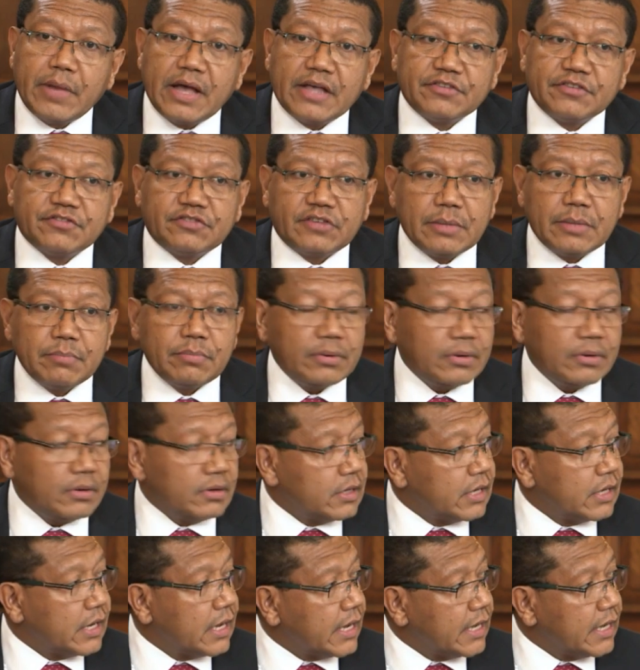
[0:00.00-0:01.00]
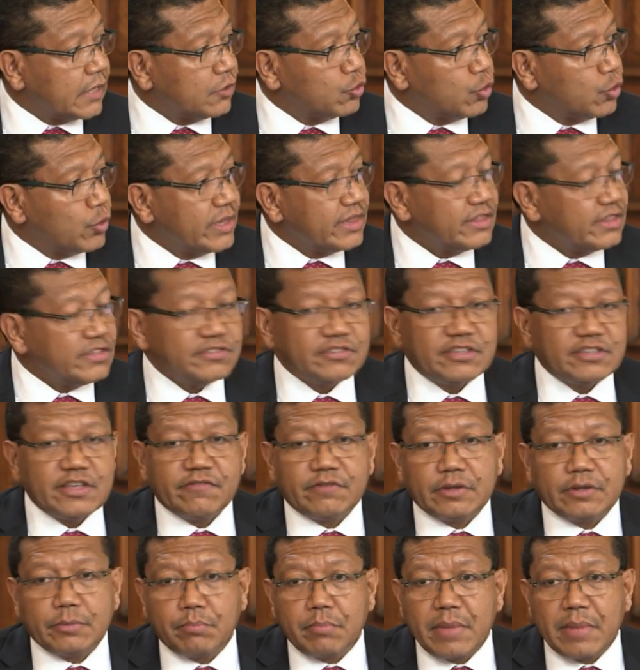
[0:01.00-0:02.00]
assembled a
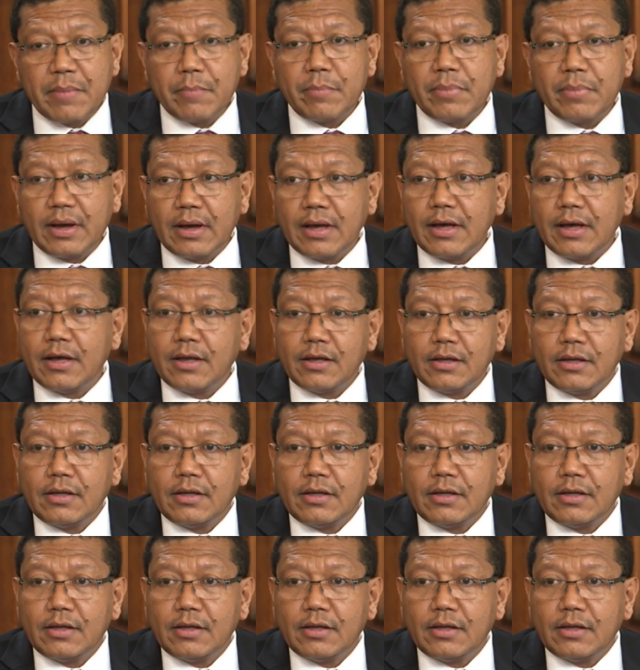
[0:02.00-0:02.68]
27-member